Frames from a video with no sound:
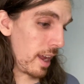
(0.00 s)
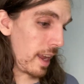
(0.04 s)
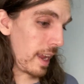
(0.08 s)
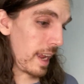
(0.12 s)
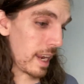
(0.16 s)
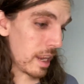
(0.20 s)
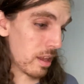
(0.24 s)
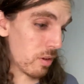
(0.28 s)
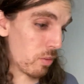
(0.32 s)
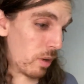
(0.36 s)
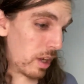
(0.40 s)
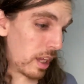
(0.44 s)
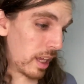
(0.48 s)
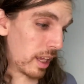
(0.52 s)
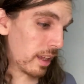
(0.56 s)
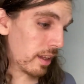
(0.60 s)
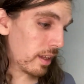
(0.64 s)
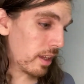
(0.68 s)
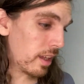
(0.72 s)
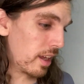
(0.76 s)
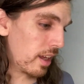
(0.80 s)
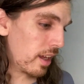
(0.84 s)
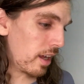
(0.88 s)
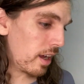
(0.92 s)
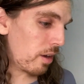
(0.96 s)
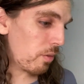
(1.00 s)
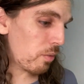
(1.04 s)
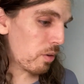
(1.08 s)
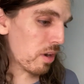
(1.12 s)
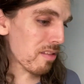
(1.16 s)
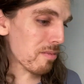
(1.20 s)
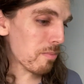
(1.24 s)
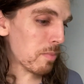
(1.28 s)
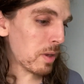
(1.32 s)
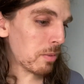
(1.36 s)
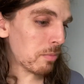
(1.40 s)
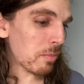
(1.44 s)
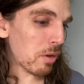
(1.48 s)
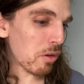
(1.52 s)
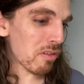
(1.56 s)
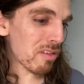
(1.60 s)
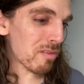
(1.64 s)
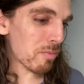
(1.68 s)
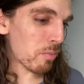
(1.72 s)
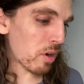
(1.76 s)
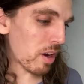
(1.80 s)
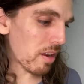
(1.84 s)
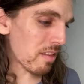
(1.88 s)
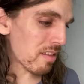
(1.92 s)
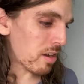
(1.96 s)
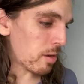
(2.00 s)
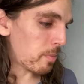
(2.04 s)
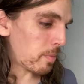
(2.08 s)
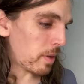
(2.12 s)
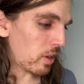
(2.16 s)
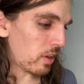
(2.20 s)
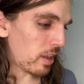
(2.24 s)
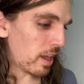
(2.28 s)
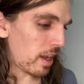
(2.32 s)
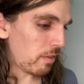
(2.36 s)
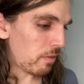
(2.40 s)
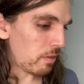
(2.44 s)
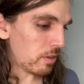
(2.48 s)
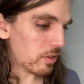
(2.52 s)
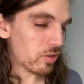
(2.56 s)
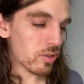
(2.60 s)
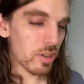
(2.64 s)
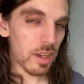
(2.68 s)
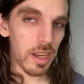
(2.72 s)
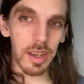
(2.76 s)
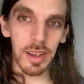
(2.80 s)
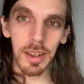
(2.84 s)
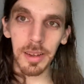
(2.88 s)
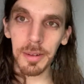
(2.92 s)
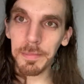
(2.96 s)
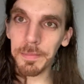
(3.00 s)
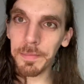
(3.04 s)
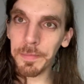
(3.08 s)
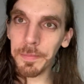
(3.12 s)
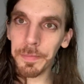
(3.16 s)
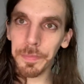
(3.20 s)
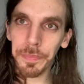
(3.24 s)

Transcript: Anyway, what has been most surprising about life in China?